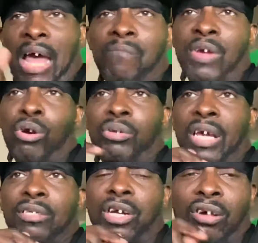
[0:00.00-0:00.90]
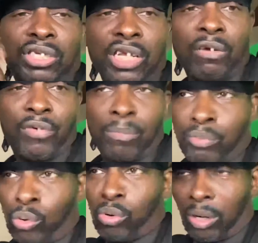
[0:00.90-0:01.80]
video that y'all see of him
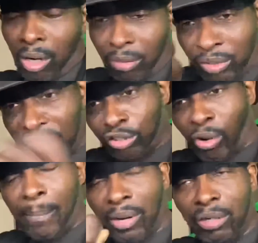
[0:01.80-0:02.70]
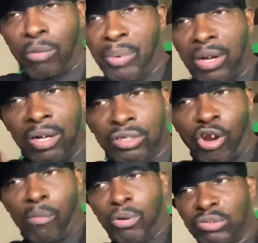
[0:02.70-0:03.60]
just scraping a little bit of the
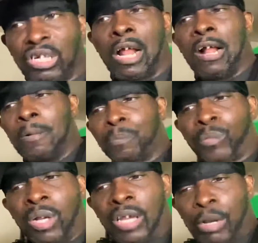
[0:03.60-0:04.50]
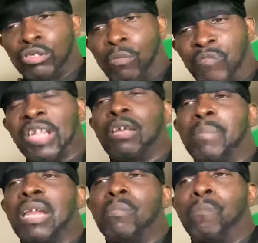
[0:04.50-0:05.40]
terminals, it was a
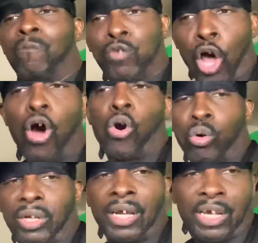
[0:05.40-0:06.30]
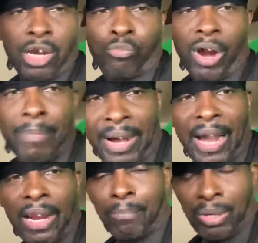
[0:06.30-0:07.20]
50-minute vlog that came right
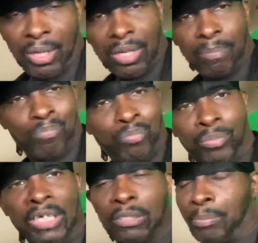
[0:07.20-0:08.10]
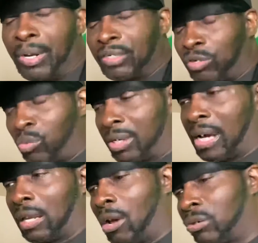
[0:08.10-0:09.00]
behind it, but it disappeared somewhere and
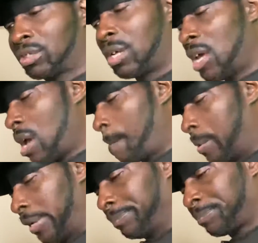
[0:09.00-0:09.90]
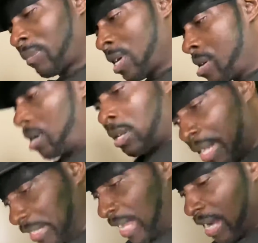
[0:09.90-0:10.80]
got lost. But
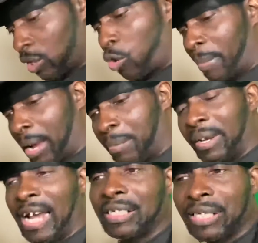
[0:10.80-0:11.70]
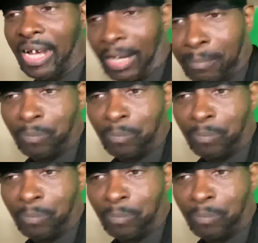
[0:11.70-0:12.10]
that's how it go, man. But next time,